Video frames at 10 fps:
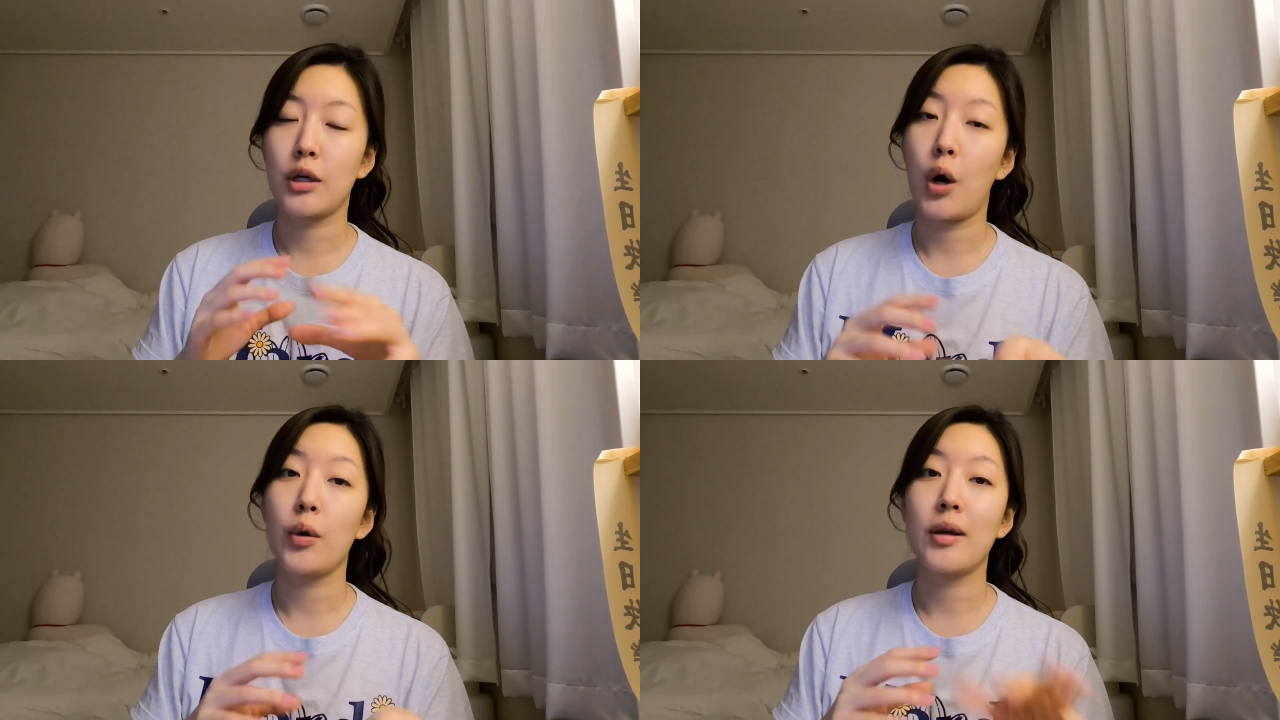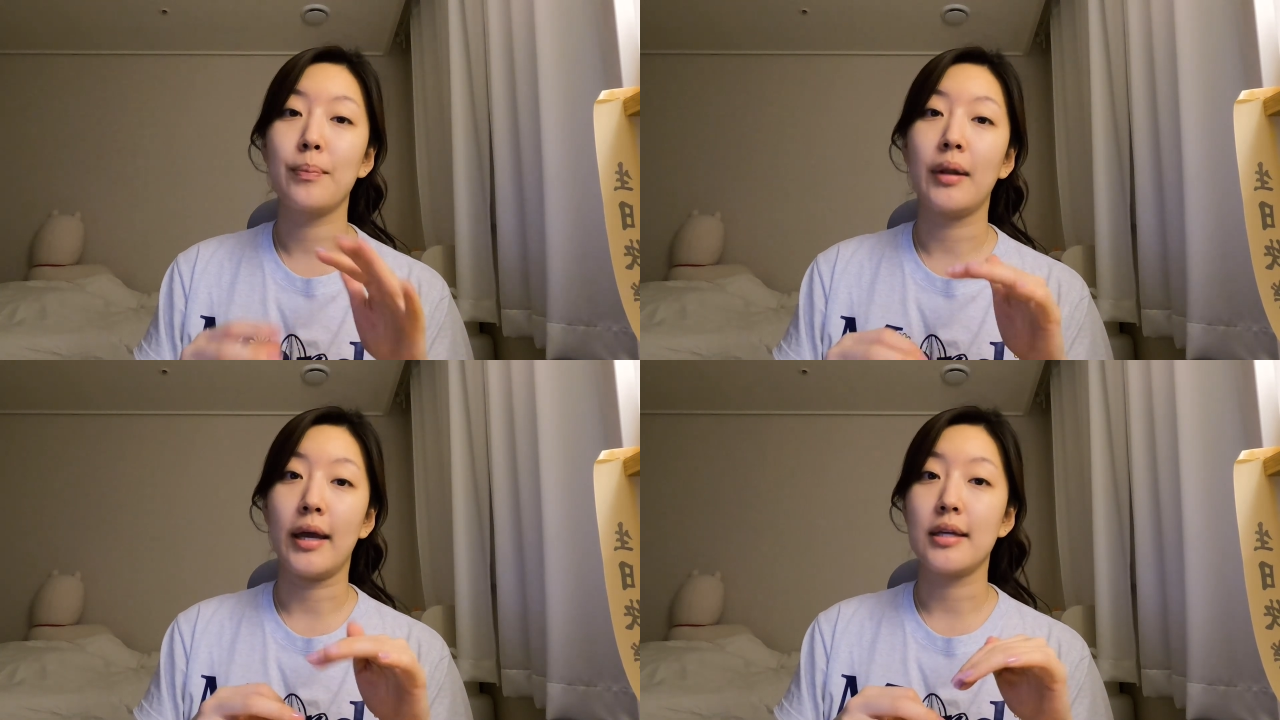Code in
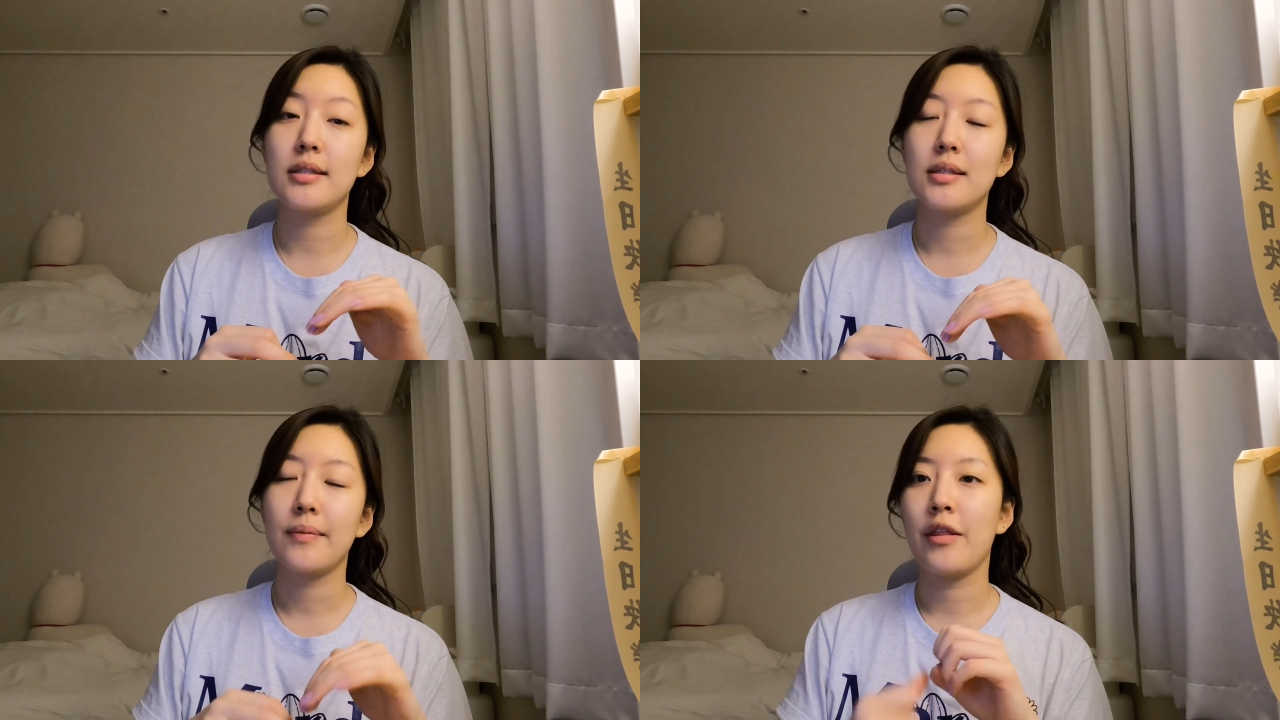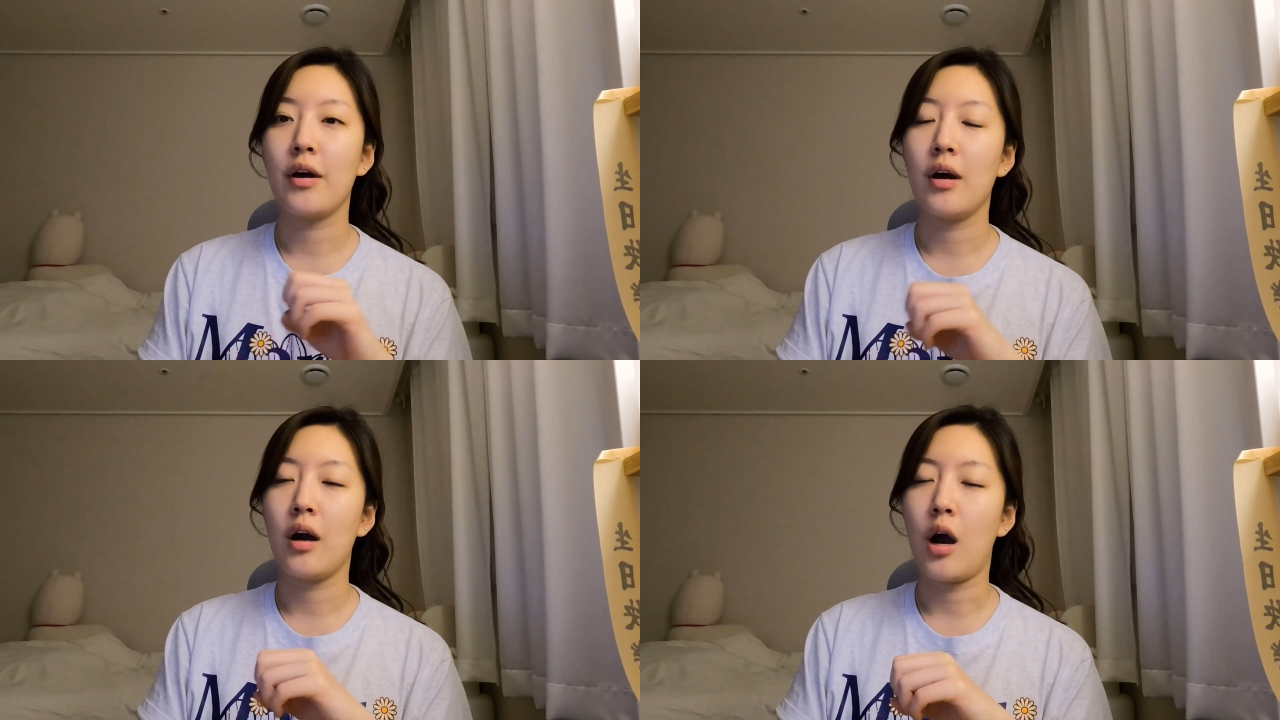Place.
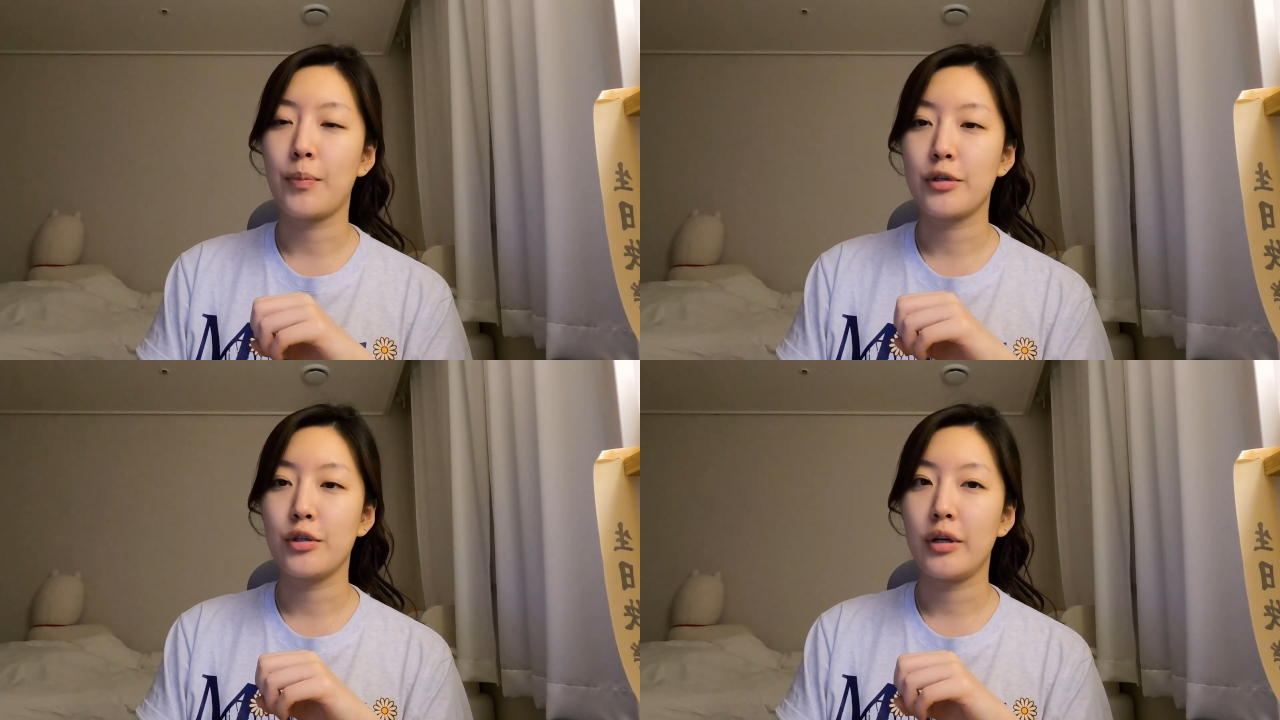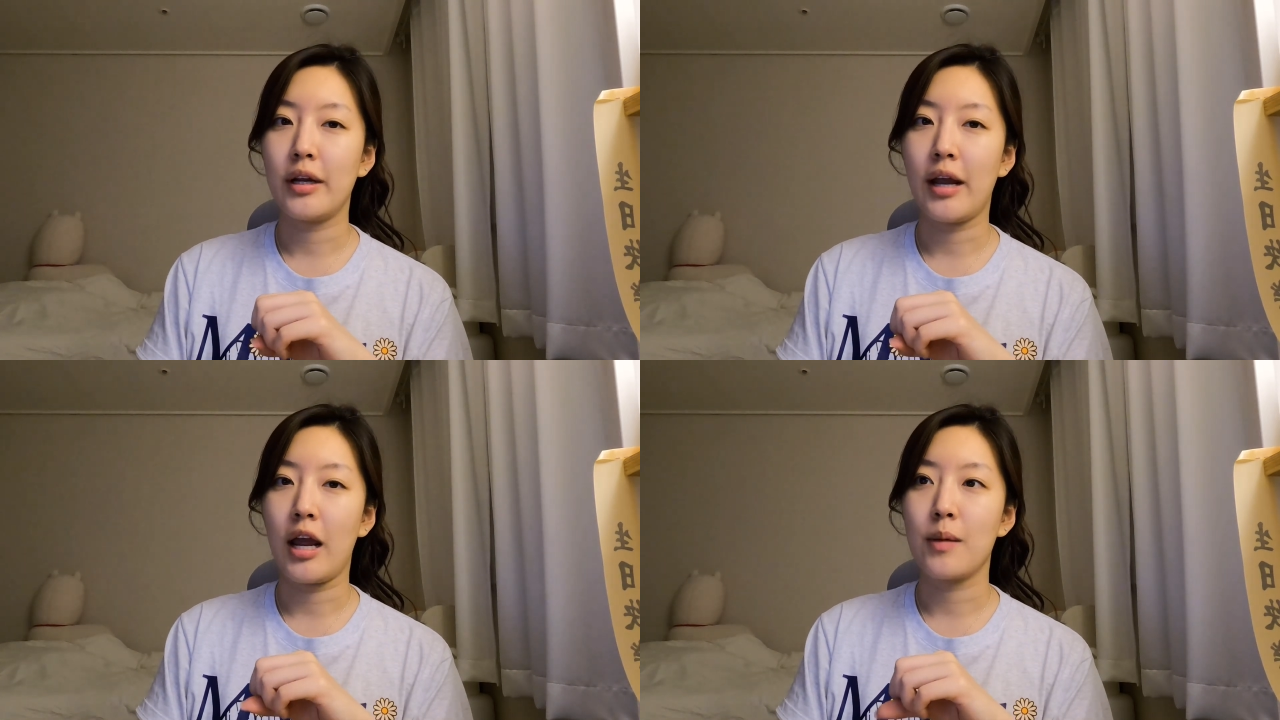The opportunity
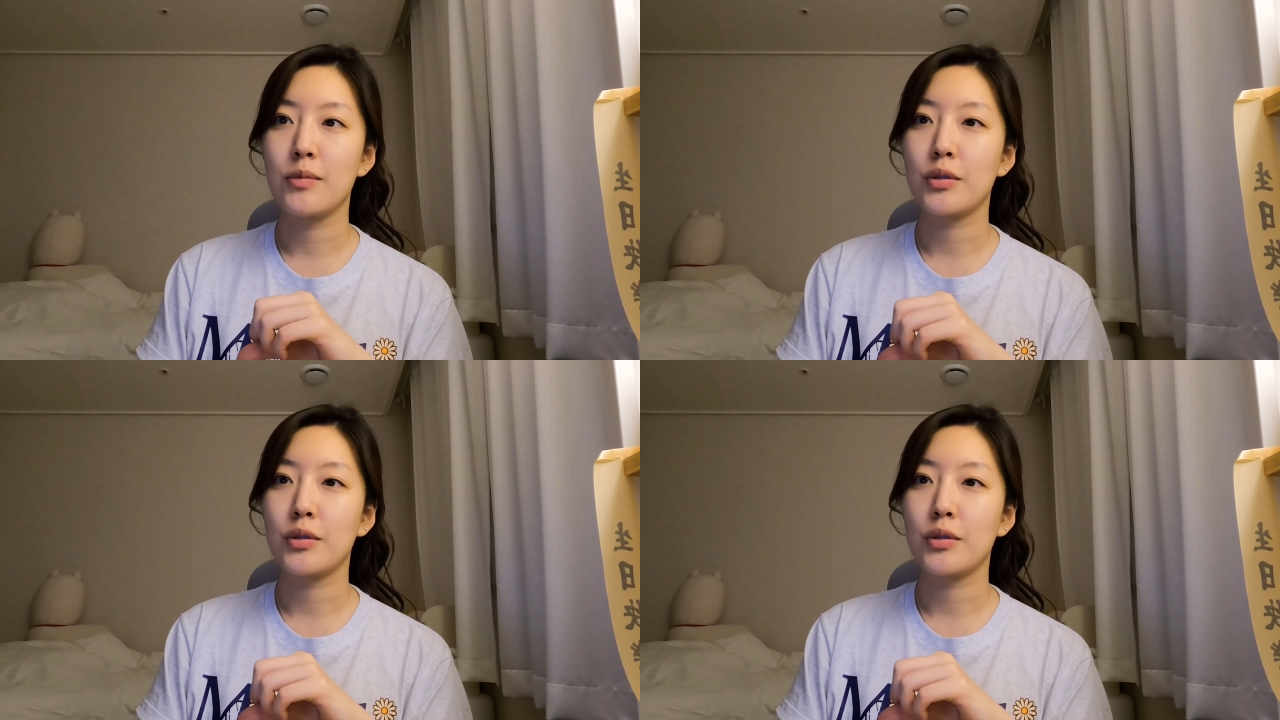came,